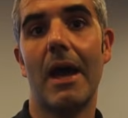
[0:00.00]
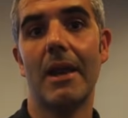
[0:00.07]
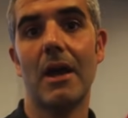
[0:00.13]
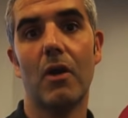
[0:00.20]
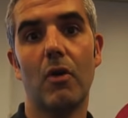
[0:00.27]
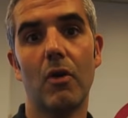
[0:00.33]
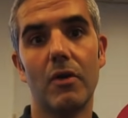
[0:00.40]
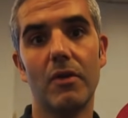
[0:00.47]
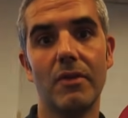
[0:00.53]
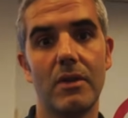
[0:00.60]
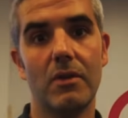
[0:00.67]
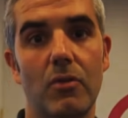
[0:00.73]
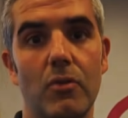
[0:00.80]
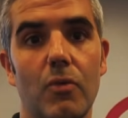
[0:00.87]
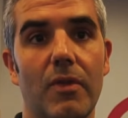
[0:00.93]
And
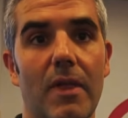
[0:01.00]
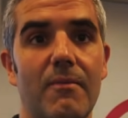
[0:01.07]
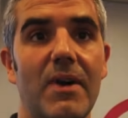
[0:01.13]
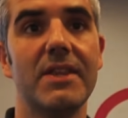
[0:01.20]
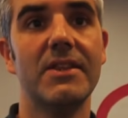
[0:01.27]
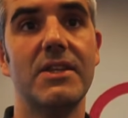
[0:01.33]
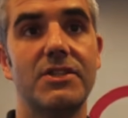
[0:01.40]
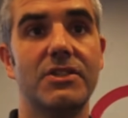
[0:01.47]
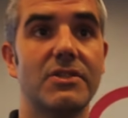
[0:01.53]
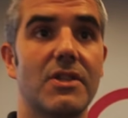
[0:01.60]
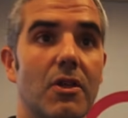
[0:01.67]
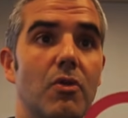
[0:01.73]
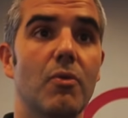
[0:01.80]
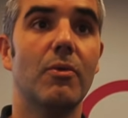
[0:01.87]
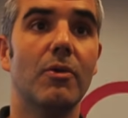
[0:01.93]
according to the wattage
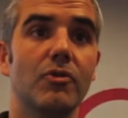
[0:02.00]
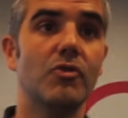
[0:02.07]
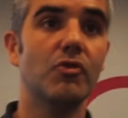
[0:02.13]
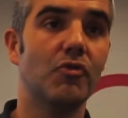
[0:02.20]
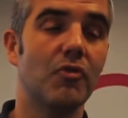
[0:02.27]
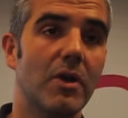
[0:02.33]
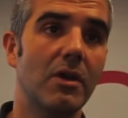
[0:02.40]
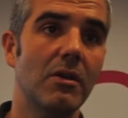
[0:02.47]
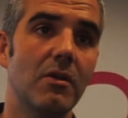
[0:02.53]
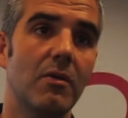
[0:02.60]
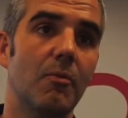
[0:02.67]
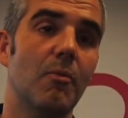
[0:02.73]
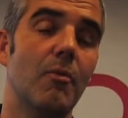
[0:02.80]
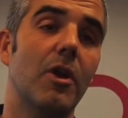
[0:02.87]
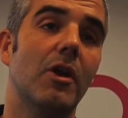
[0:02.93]
that you want to train,
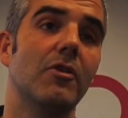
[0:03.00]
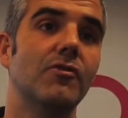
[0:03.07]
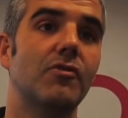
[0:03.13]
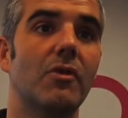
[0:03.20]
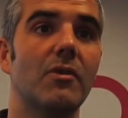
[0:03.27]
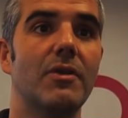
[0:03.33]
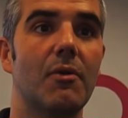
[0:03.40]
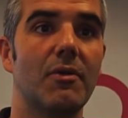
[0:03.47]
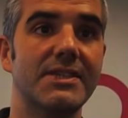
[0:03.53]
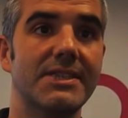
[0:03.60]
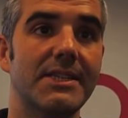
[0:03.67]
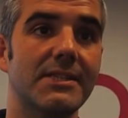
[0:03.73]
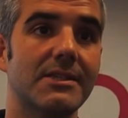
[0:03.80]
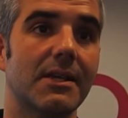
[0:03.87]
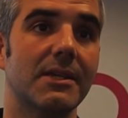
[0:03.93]
we control the
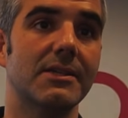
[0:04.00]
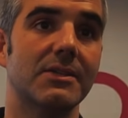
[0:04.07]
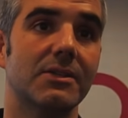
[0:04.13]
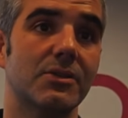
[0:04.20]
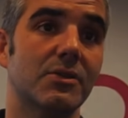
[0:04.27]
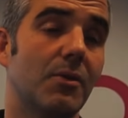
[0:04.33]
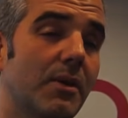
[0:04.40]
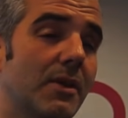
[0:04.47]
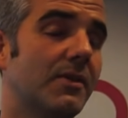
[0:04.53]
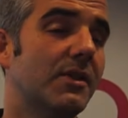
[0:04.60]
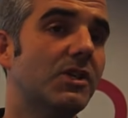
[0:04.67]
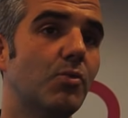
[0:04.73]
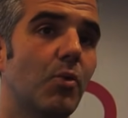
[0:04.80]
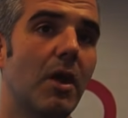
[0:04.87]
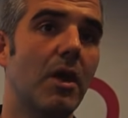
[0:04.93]
resistance. So in
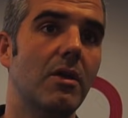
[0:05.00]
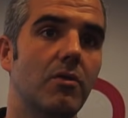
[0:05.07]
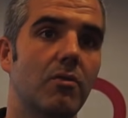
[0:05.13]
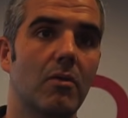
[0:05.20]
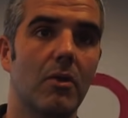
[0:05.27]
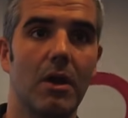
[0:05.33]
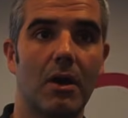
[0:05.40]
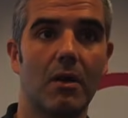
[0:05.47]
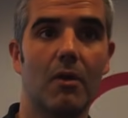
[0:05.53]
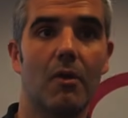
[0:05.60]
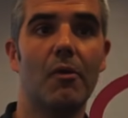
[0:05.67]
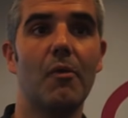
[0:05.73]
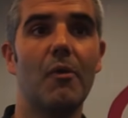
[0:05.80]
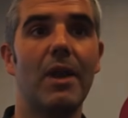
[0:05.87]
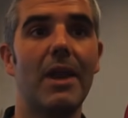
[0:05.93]
this way, you can
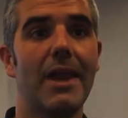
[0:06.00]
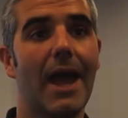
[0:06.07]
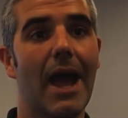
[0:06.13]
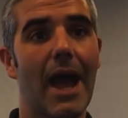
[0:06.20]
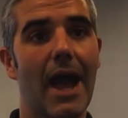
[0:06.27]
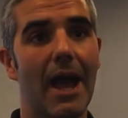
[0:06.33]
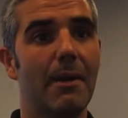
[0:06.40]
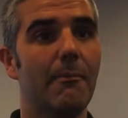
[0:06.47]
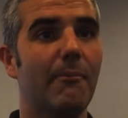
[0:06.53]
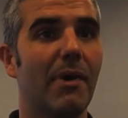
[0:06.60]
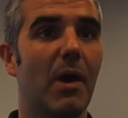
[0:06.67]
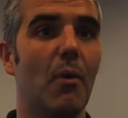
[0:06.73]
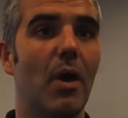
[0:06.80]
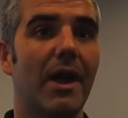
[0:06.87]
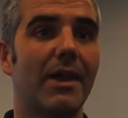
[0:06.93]
go really high
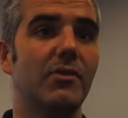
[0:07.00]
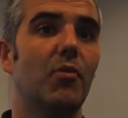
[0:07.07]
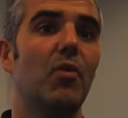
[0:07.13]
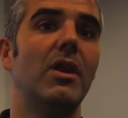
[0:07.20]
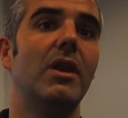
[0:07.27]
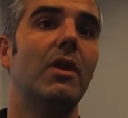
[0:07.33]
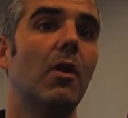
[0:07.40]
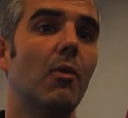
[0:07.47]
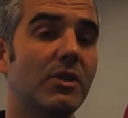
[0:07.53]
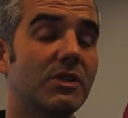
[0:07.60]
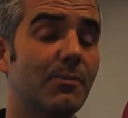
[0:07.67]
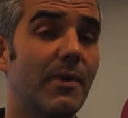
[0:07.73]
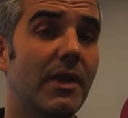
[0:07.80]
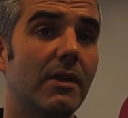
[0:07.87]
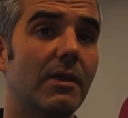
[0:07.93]
power at really low
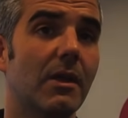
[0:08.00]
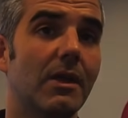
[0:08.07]
speed.